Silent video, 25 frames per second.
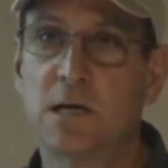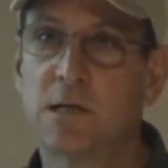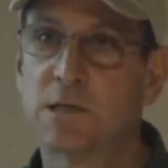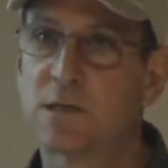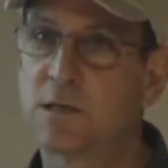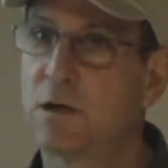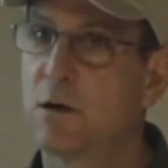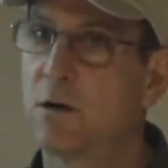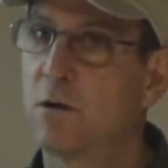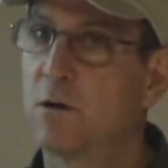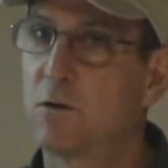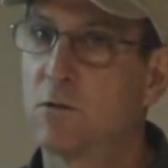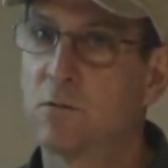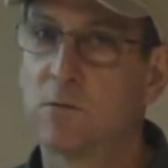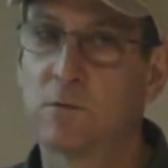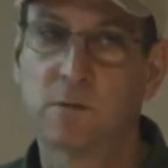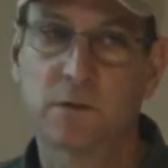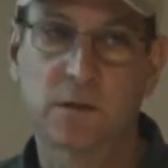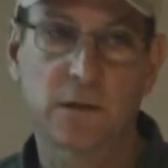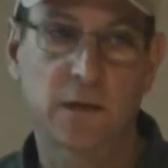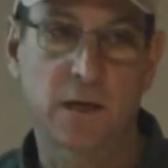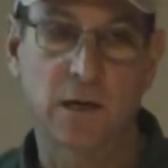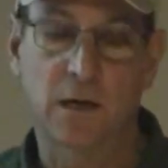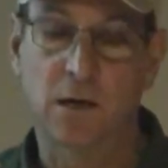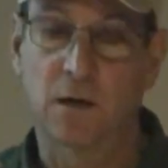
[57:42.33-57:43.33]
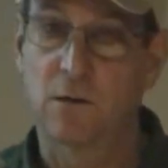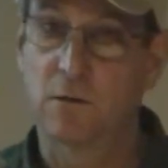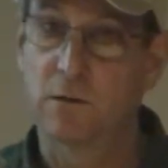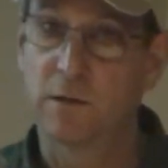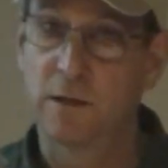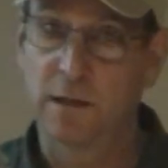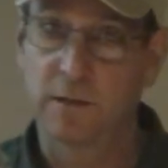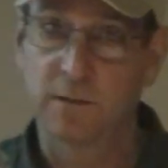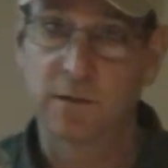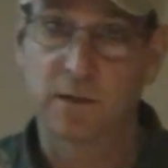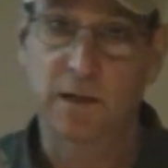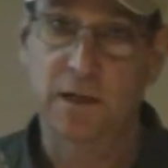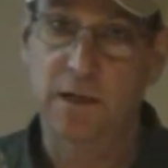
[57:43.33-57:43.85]
So, you know,
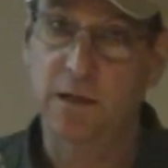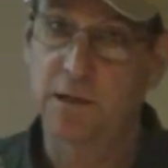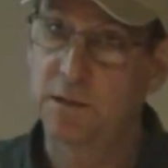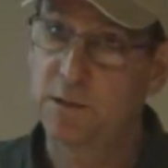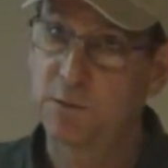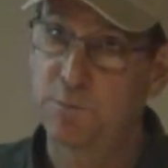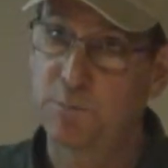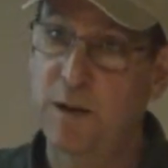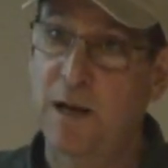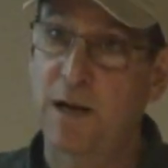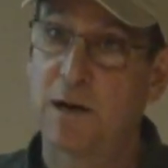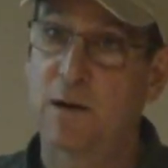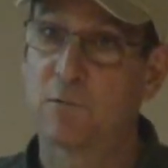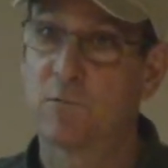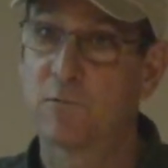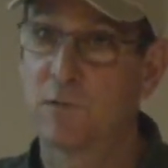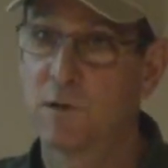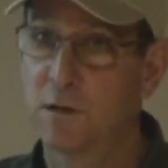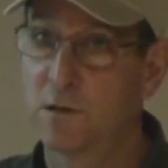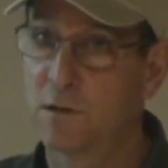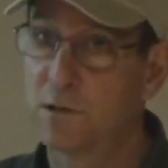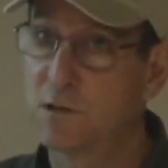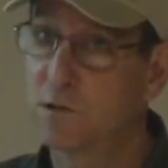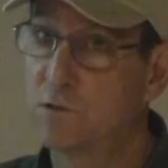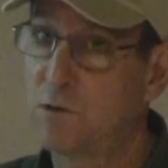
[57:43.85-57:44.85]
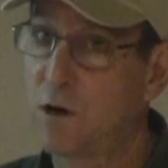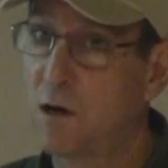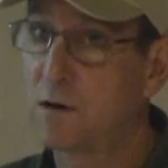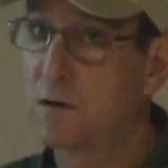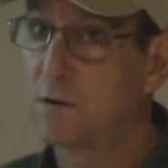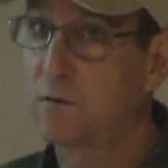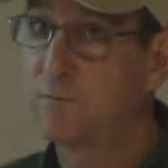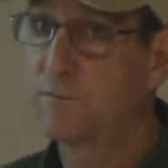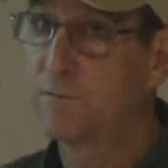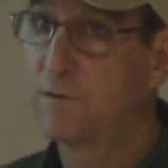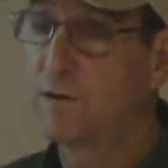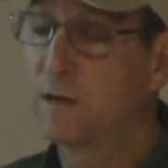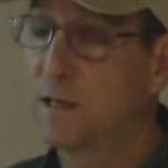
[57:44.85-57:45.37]
it, has been a real
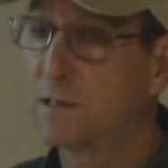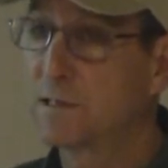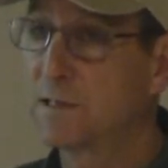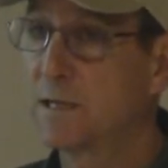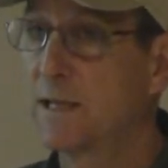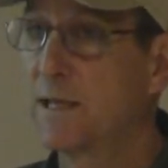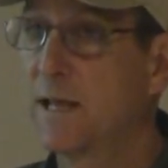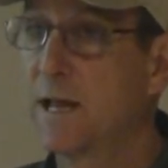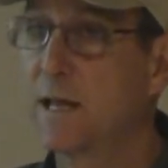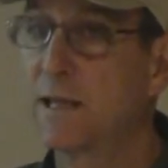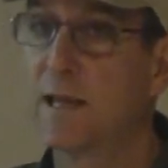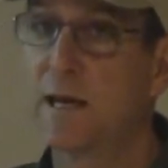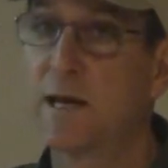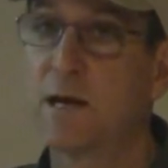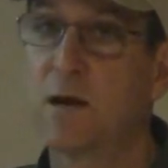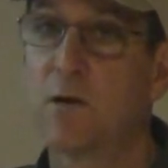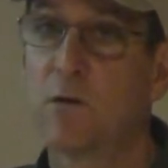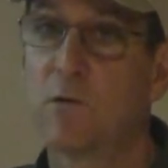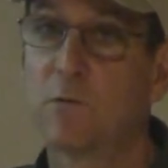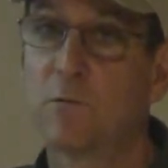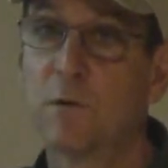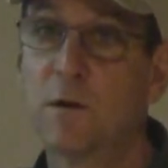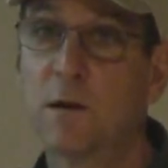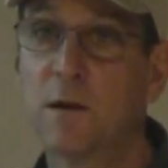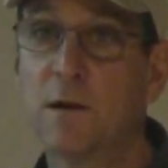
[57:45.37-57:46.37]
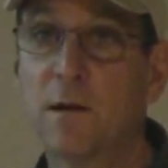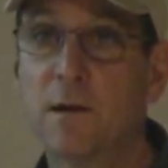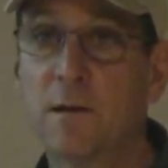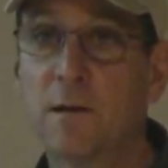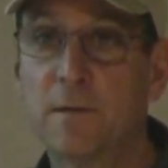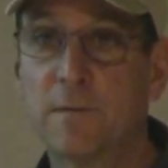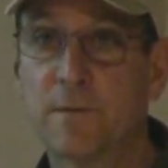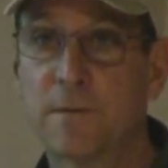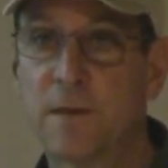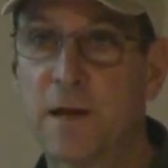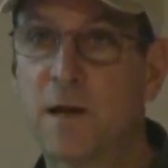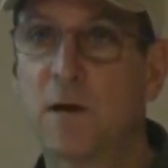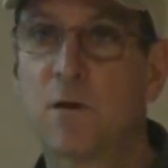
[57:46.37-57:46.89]
struggle for us. And then they don't,
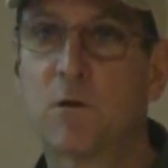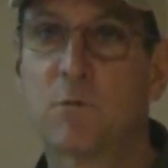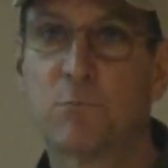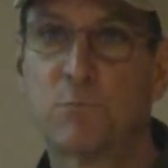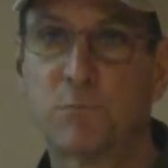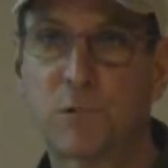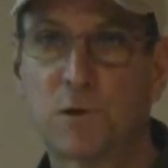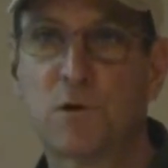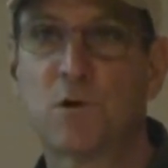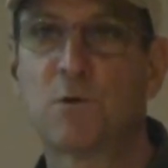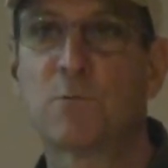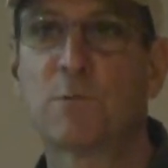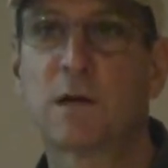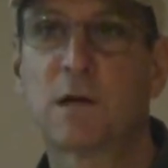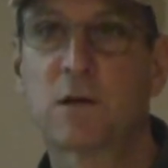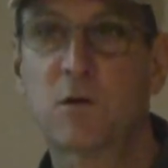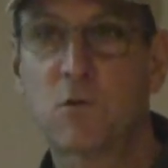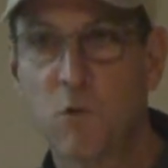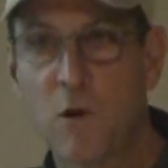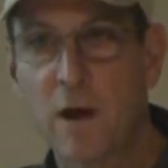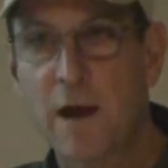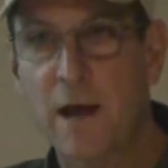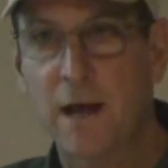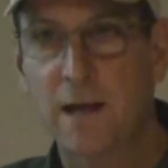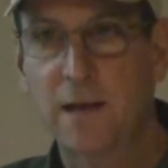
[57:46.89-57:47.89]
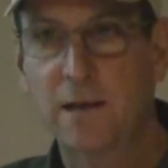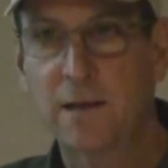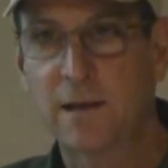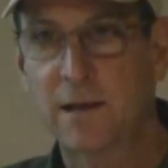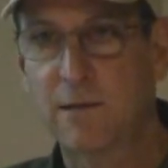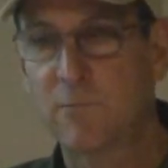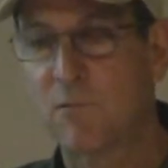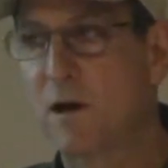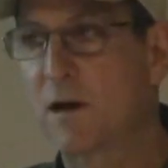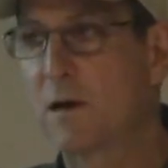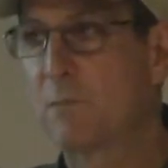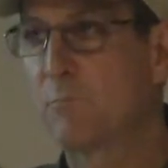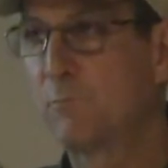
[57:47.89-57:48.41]
they don't bloom and quit.
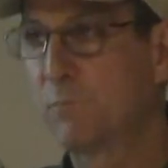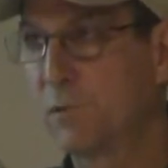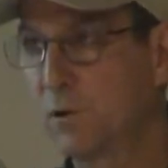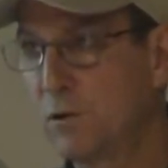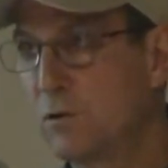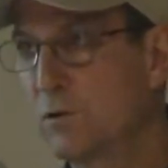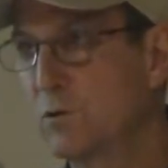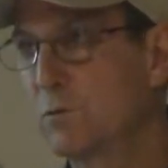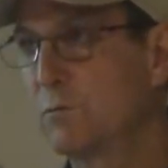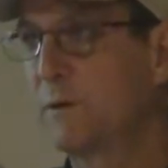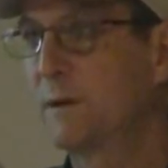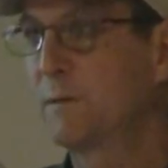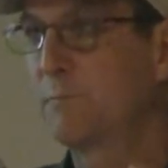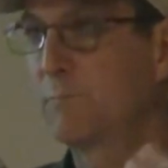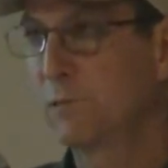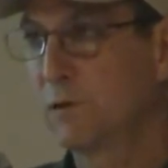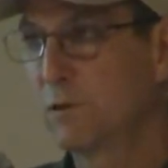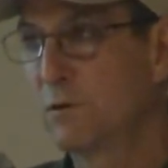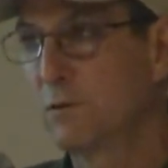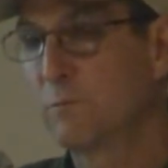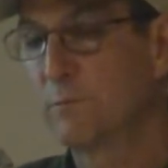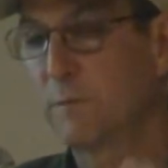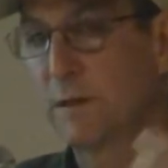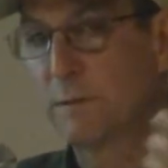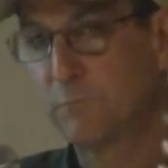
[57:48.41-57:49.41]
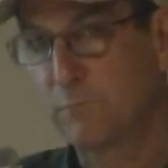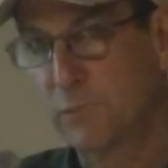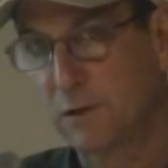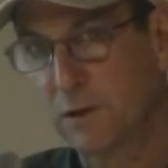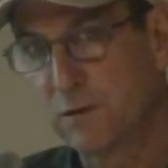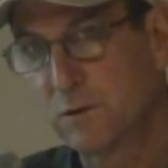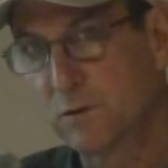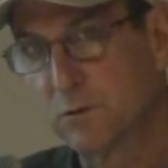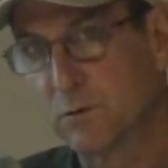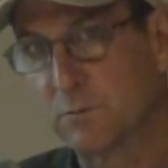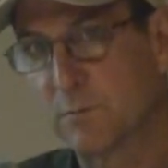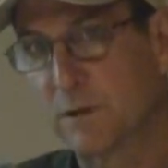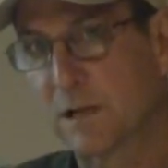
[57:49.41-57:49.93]
They want to bloom and bloom and
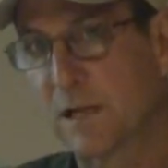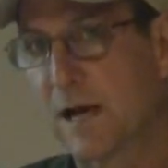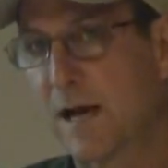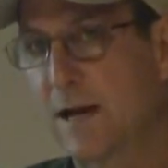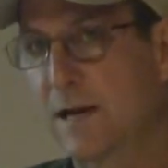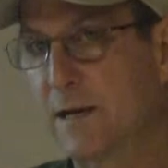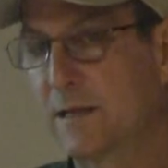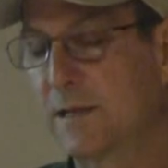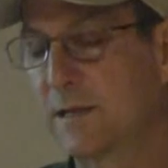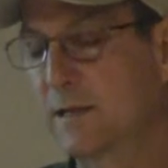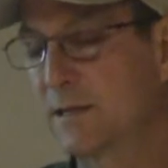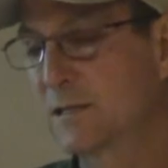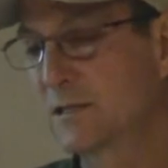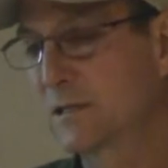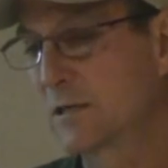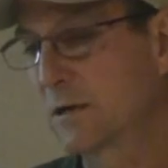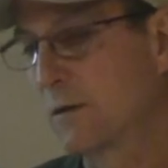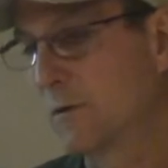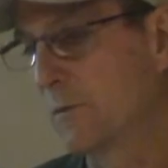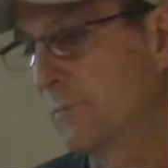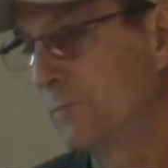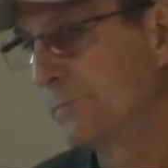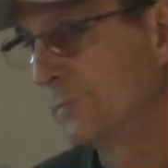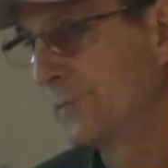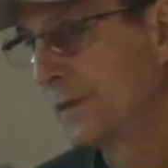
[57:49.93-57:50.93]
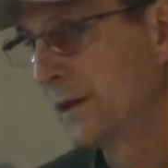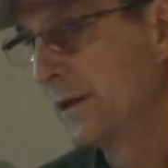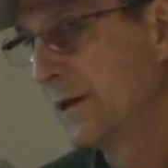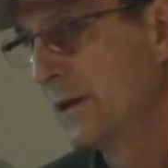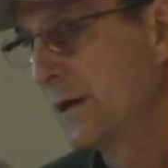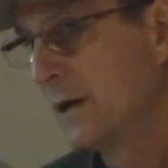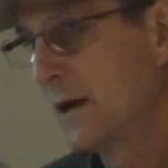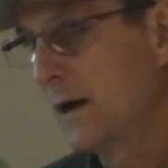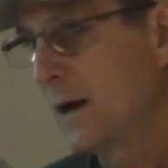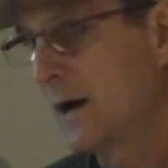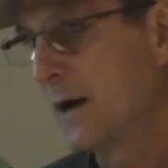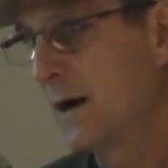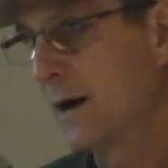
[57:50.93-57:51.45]
bloom, a lot of these. So
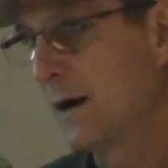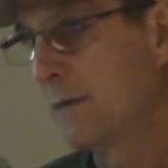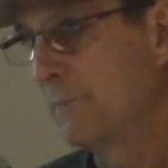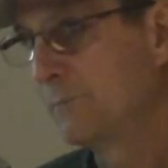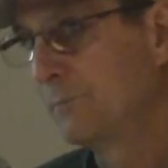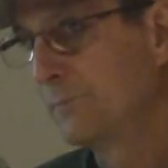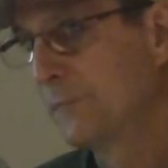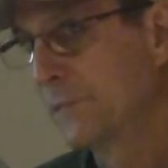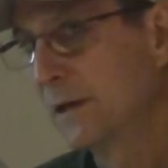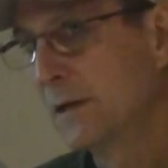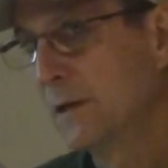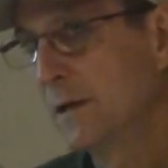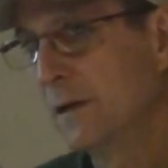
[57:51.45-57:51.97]
um,